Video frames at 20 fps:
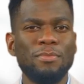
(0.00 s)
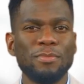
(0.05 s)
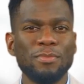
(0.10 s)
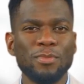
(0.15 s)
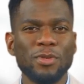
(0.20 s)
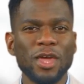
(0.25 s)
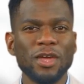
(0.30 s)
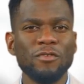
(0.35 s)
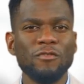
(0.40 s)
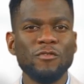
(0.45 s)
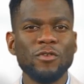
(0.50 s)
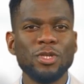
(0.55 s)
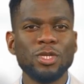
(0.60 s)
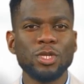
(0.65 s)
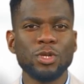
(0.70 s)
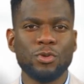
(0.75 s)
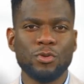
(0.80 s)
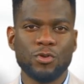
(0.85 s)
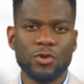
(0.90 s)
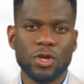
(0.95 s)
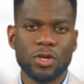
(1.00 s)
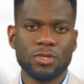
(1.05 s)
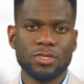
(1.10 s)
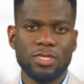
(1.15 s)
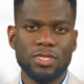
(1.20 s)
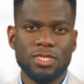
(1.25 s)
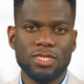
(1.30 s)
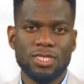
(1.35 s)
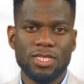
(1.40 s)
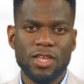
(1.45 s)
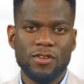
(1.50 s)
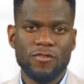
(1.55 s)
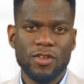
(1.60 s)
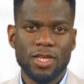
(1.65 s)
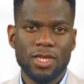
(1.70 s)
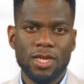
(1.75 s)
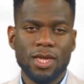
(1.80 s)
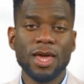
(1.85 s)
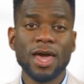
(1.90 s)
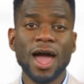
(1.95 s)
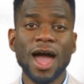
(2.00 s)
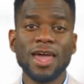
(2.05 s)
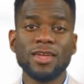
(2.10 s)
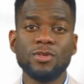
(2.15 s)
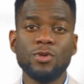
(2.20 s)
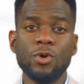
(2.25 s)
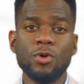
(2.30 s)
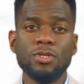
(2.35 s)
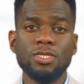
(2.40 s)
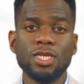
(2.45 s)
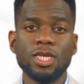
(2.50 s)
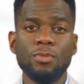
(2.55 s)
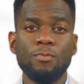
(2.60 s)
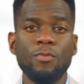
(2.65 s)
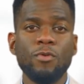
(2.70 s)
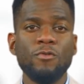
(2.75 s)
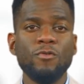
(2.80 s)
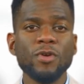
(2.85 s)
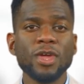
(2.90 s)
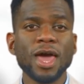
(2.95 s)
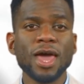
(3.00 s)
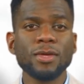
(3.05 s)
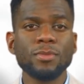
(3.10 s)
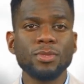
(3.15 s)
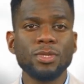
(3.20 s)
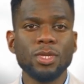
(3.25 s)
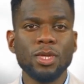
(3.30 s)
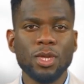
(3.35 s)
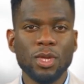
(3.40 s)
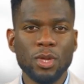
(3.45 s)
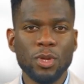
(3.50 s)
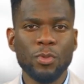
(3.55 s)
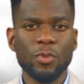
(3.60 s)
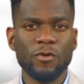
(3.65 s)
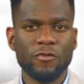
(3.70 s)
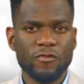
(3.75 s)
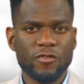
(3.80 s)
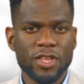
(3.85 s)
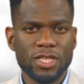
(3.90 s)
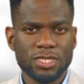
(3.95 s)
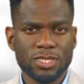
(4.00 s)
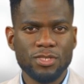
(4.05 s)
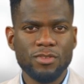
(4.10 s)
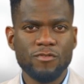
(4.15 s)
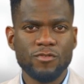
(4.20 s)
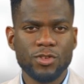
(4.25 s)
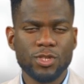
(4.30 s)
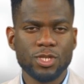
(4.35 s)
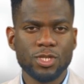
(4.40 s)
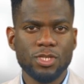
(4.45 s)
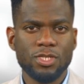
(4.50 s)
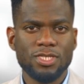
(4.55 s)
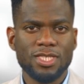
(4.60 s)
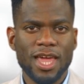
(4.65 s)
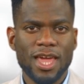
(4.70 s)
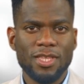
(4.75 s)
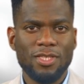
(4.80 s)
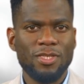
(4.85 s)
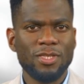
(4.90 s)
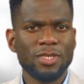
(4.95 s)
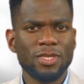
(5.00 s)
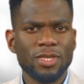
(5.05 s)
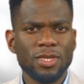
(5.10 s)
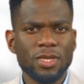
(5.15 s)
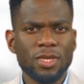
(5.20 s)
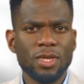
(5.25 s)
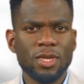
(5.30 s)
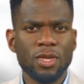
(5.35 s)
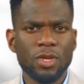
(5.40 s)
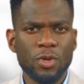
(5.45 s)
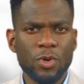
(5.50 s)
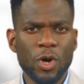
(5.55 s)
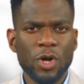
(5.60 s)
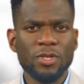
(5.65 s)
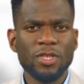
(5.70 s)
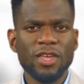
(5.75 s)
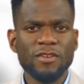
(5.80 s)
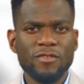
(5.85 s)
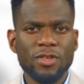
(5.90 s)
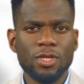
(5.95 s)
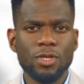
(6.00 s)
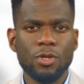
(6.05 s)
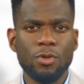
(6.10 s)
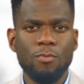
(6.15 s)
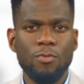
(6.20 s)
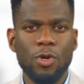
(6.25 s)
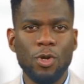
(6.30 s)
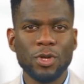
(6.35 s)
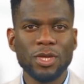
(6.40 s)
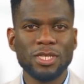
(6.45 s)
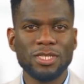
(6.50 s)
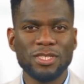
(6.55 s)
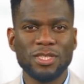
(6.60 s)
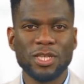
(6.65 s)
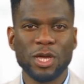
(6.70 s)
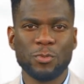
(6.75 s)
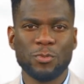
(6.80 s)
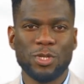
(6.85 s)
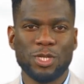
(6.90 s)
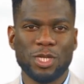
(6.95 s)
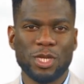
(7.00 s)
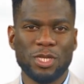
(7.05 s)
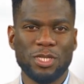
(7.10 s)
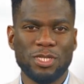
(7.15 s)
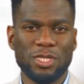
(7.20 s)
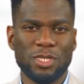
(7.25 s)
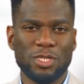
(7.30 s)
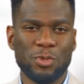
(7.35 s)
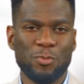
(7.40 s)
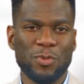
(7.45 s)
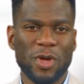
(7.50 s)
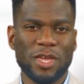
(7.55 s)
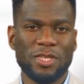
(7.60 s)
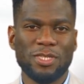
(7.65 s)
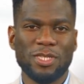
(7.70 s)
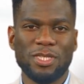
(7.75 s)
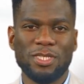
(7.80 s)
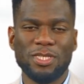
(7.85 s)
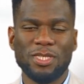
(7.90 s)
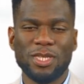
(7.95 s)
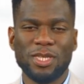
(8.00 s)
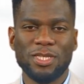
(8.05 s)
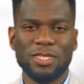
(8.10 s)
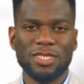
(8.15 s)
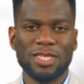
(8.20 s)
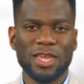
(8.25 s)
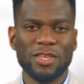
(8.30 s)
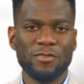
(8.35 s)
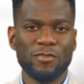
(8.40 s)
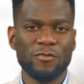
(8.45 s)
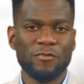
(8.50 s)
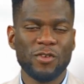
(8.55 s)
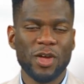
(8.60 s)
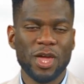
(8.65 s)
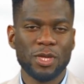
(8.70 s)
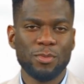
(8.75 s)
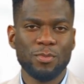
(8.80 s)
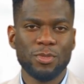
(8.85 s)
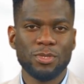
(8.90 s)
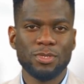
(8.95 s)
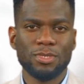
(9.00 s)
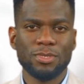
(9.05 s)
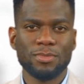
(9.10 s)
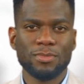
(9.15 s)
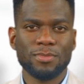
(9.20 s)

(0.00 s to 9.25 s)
Run a phishing drill to discover how your team would react when facing a phishing attack, while giving your employees the opportunity to practice in a safe environment.